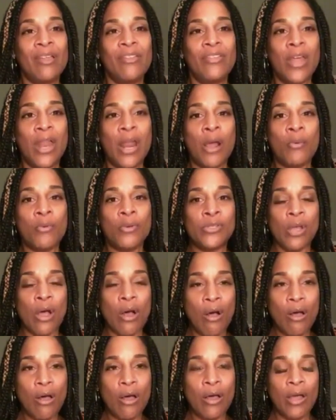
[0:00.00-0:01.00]
that I was
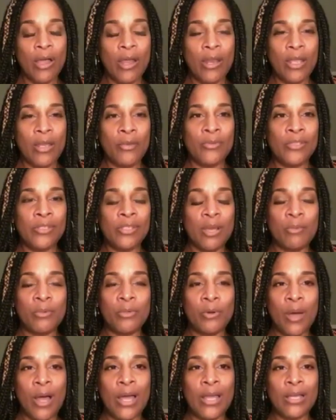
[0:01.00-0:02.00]
on, it was
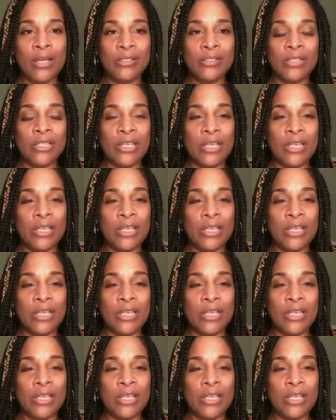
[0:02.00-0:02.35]
WILD,